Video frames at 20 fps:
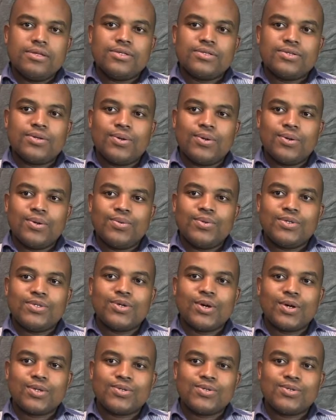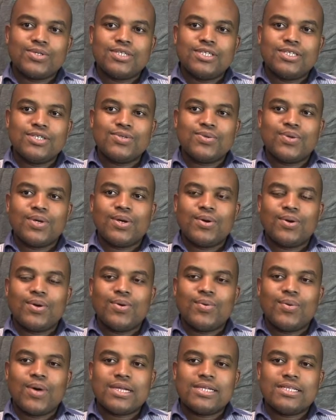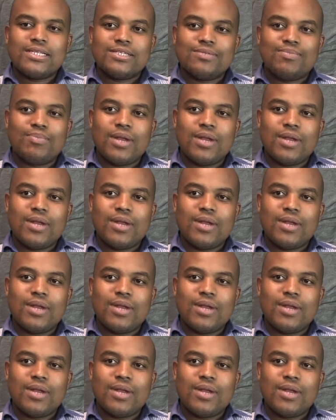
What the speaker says: So we talked to Sizwe on what his